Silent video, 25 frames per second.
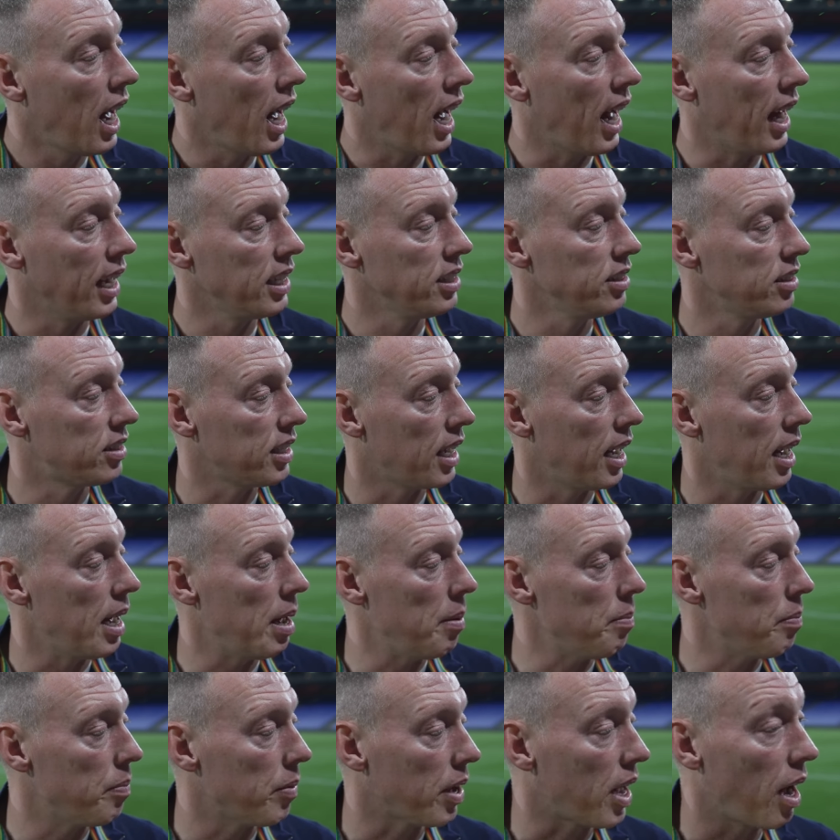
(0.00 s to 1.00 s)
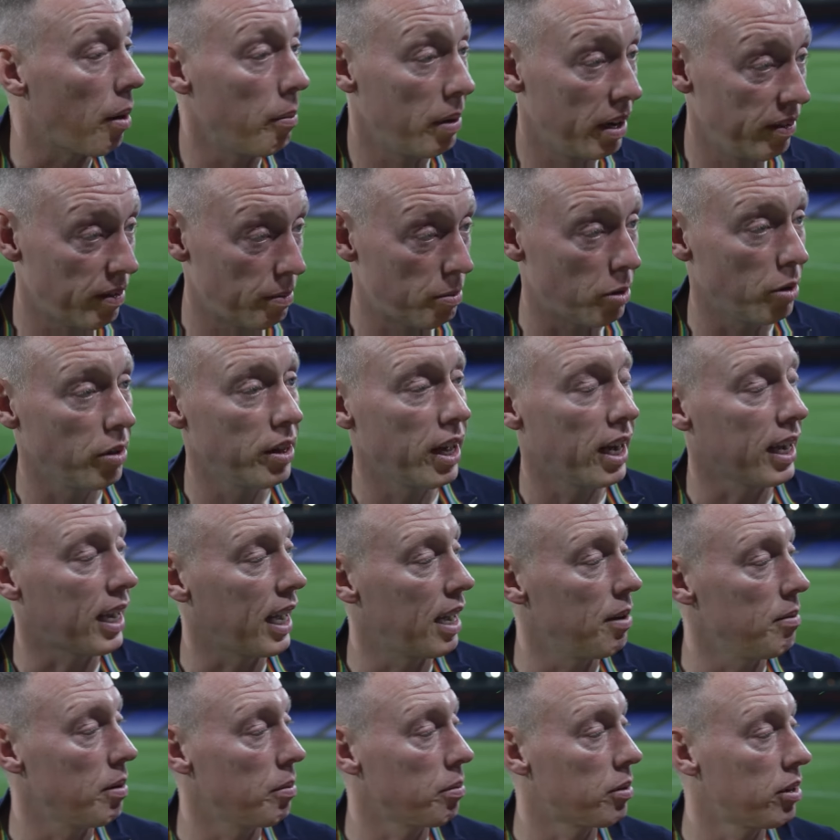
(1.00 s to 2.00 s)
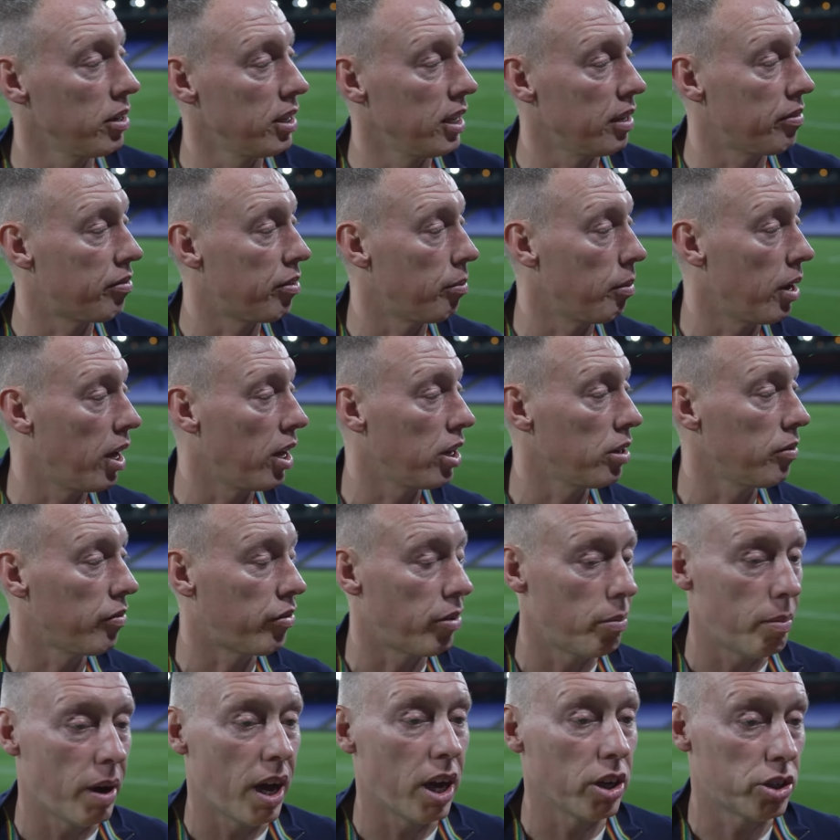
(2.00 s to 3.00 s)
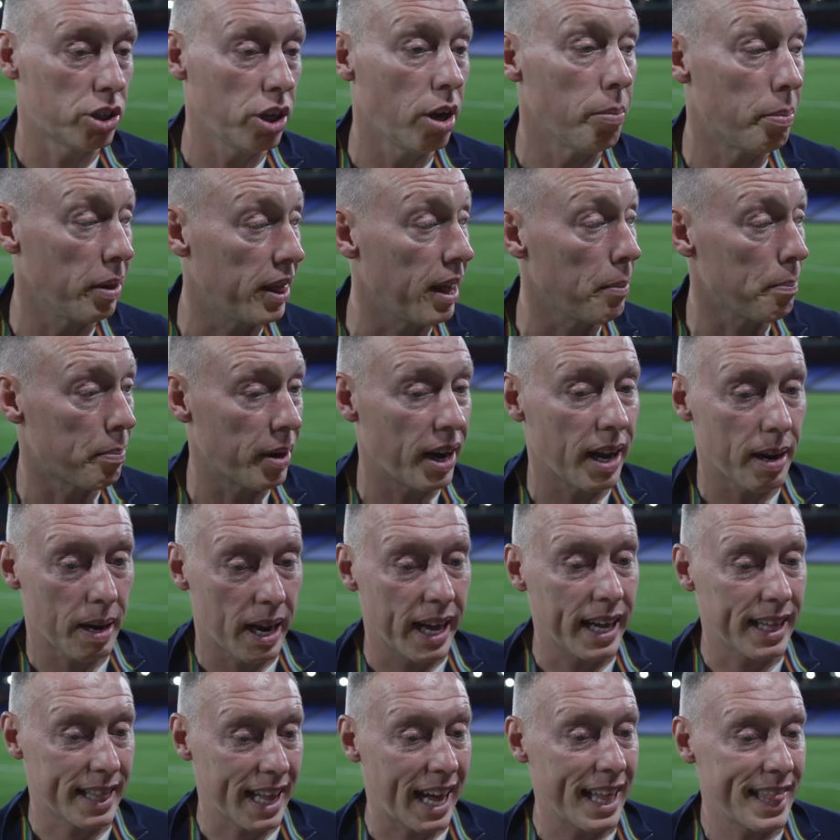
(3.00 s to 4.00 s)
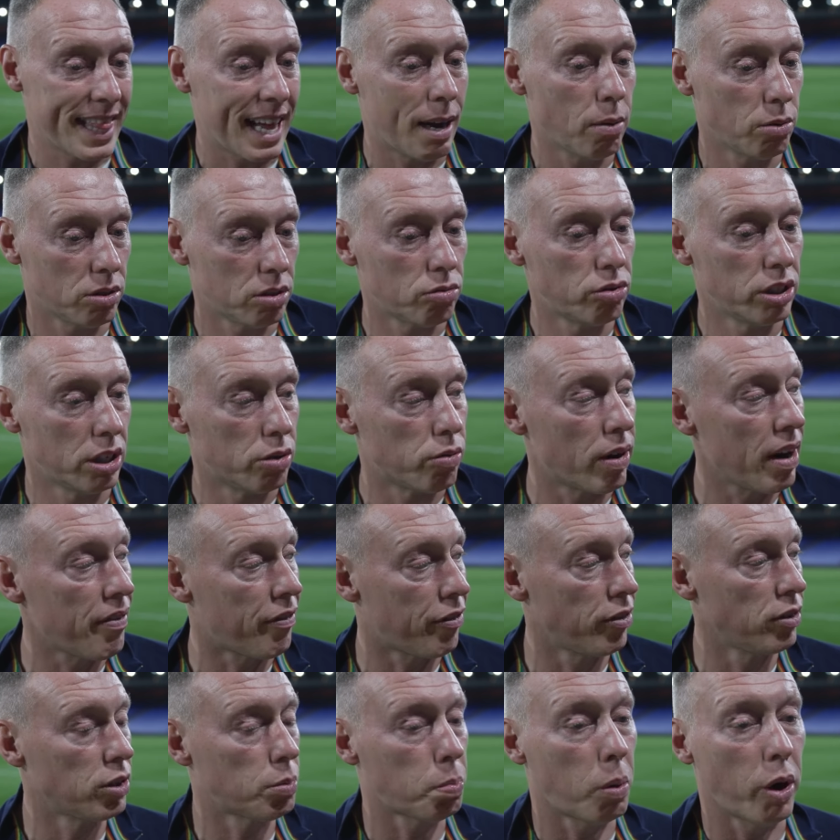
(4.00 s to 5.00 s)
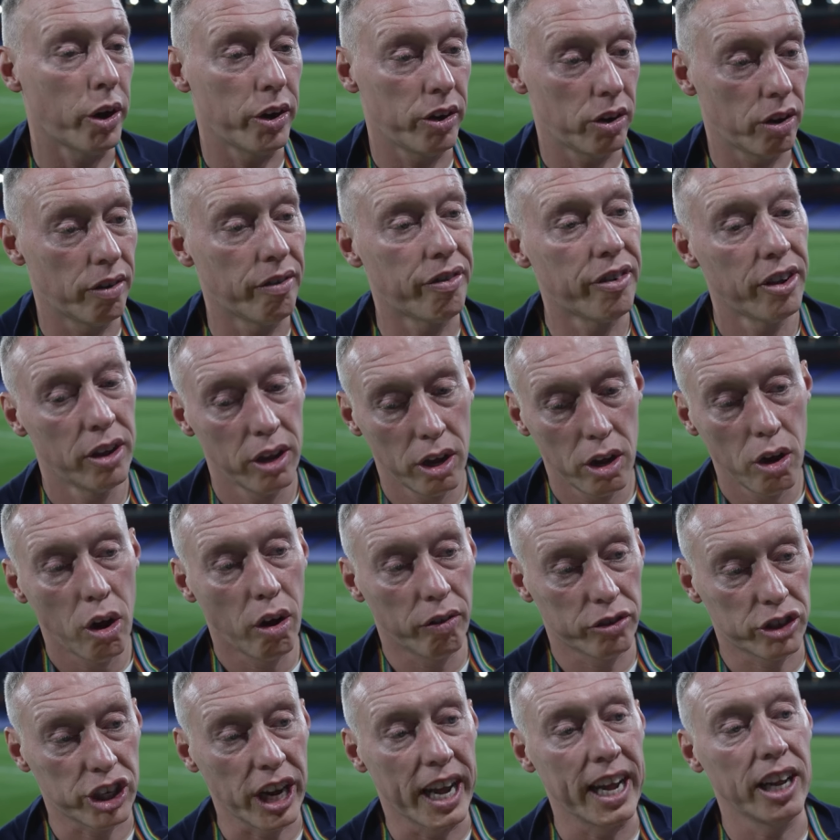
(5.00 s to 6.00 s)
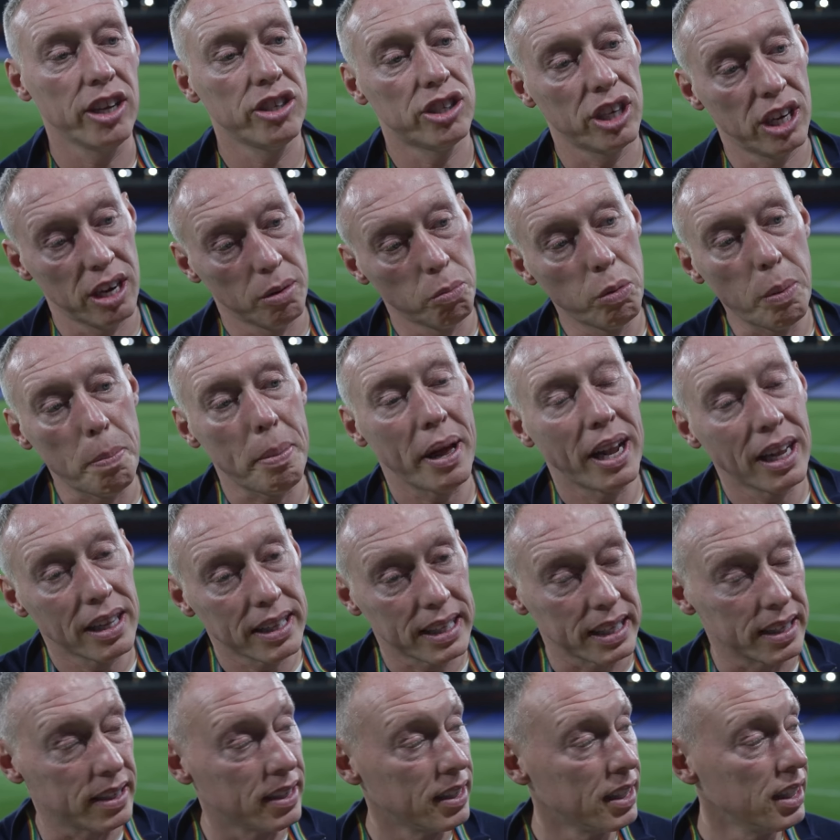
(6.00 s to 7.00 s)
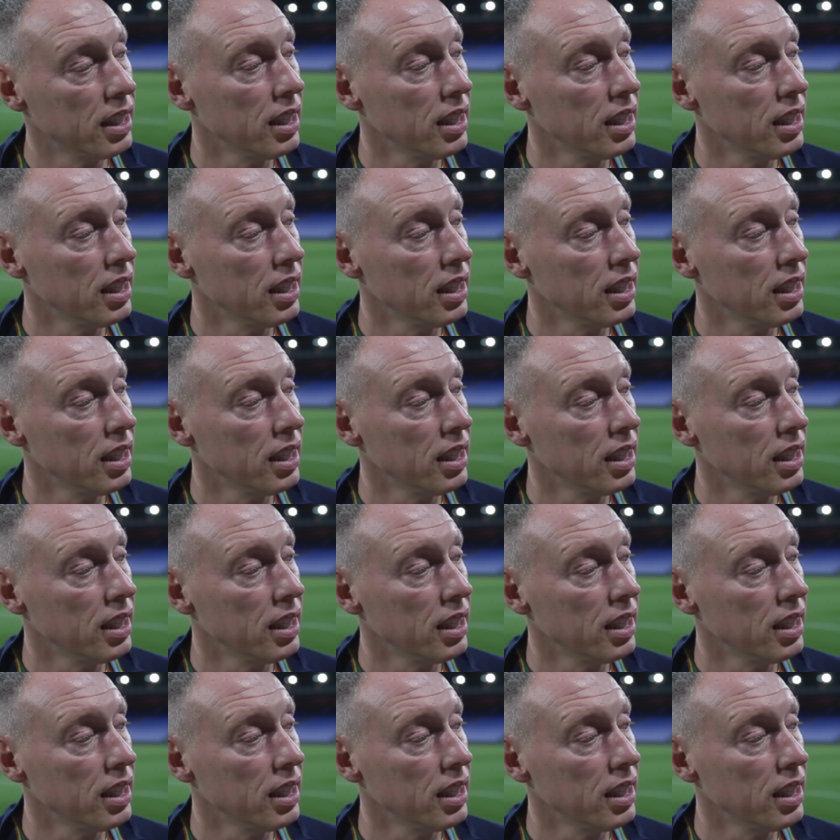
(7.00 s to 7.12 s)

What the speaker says: And I can't believe I brought that game up, can you, from last year. But that was a real reference point of changing, and we're building.